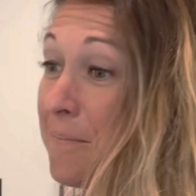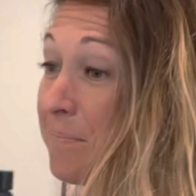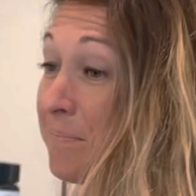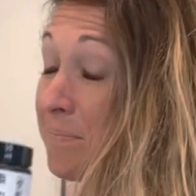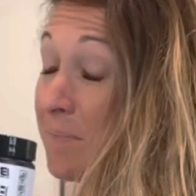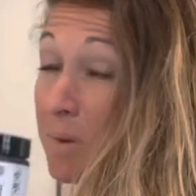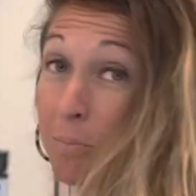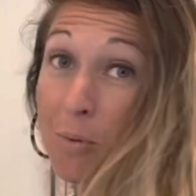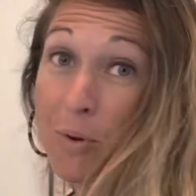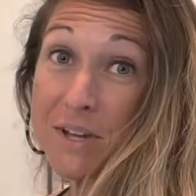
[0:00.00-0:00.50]

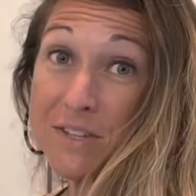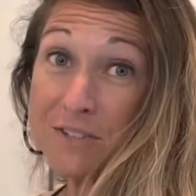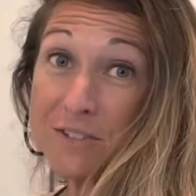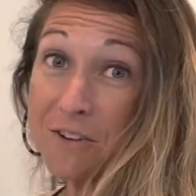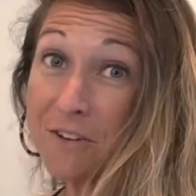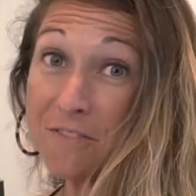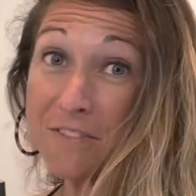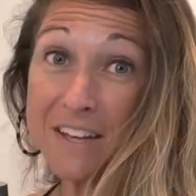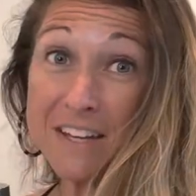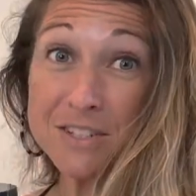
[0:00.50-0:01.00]
the boys are
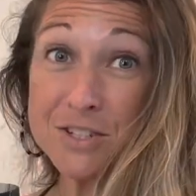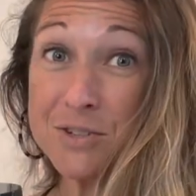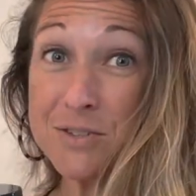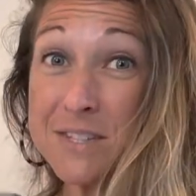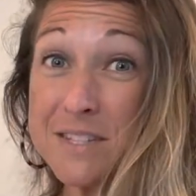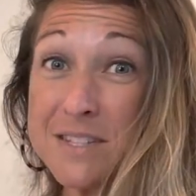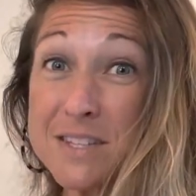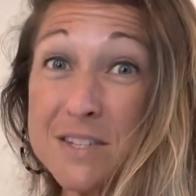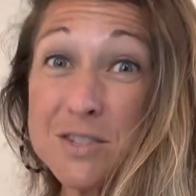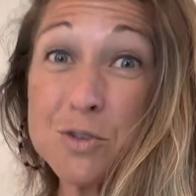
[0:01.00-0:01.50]
a fan too.
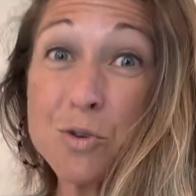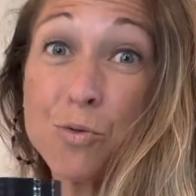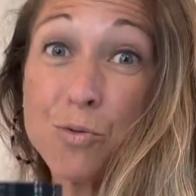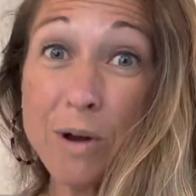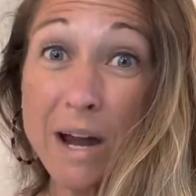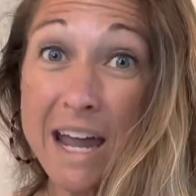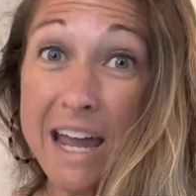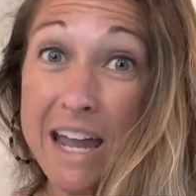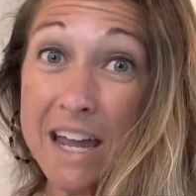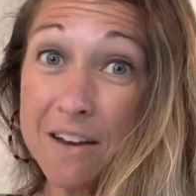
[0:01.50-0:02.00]
This is
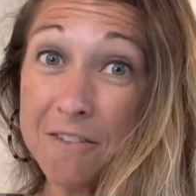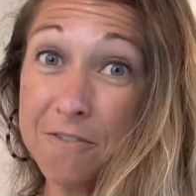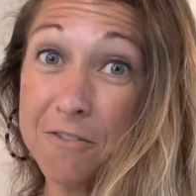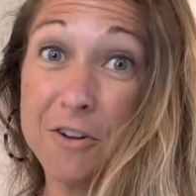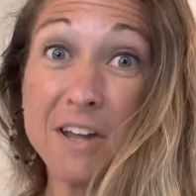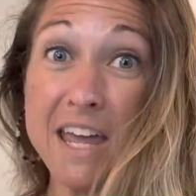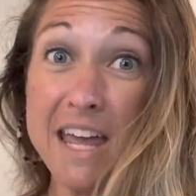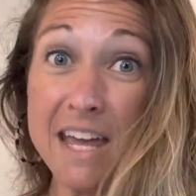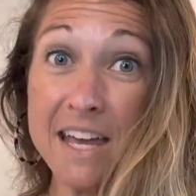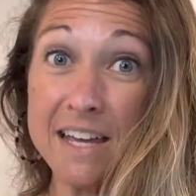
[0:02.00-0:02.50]
great for
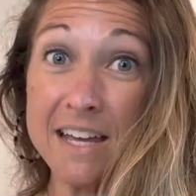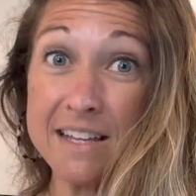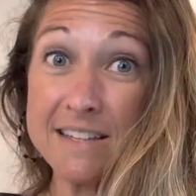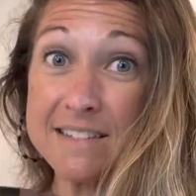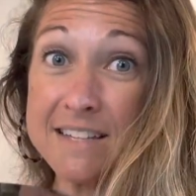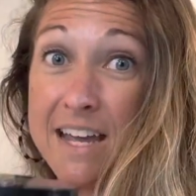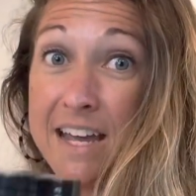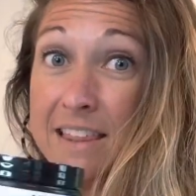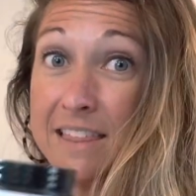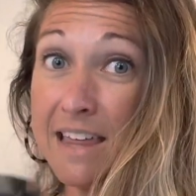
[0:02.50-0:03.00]
kids.
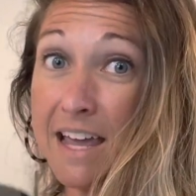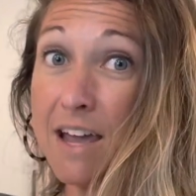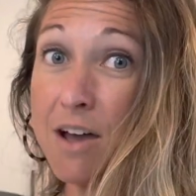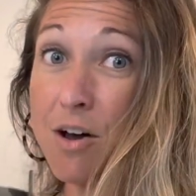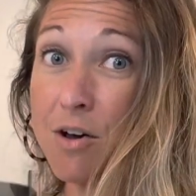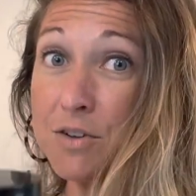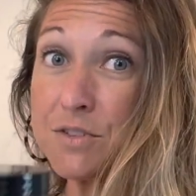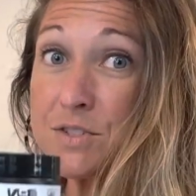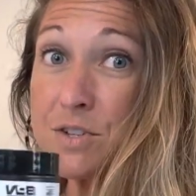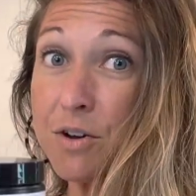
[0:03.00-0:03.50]
Like they
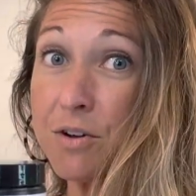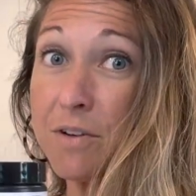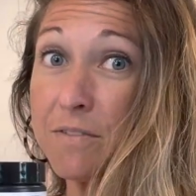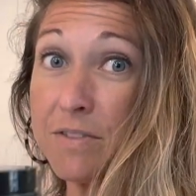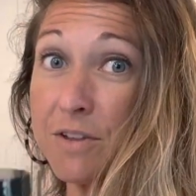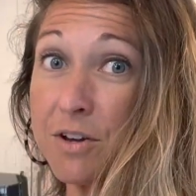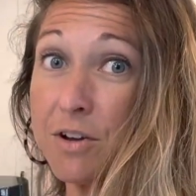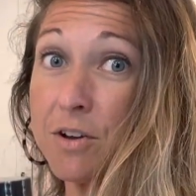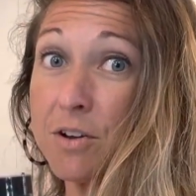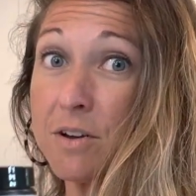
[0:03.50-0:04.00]
also,
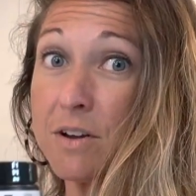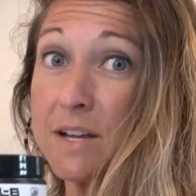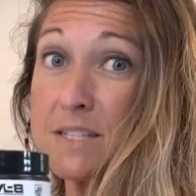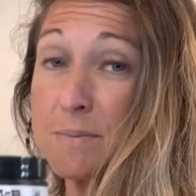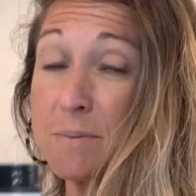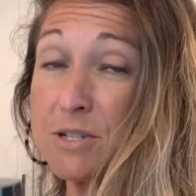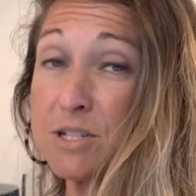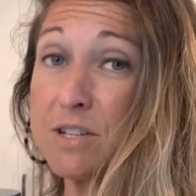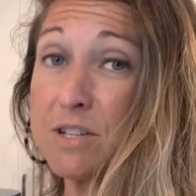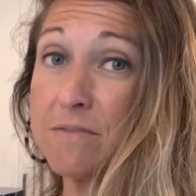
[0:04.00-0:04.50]

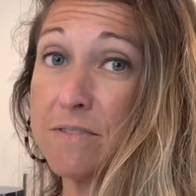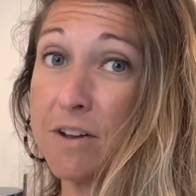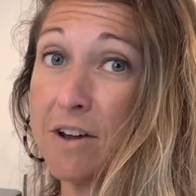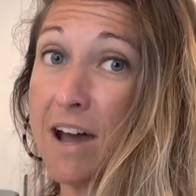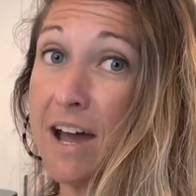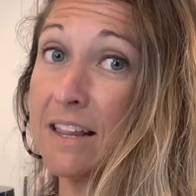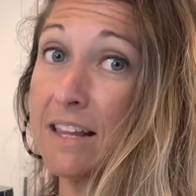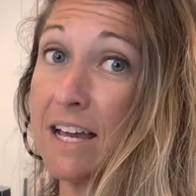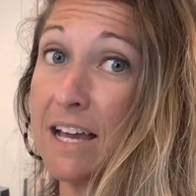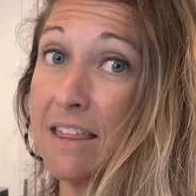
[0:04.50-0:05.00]
especially if they're
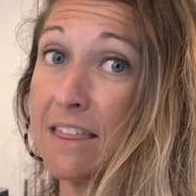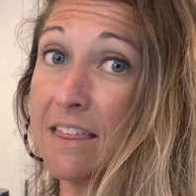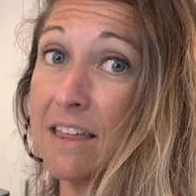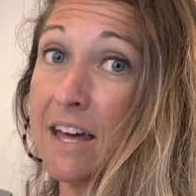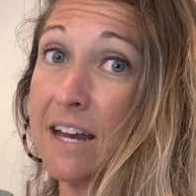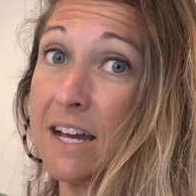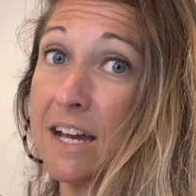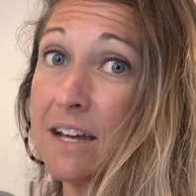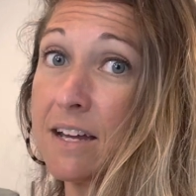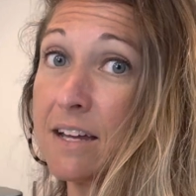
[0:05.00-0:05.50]
highly athletic,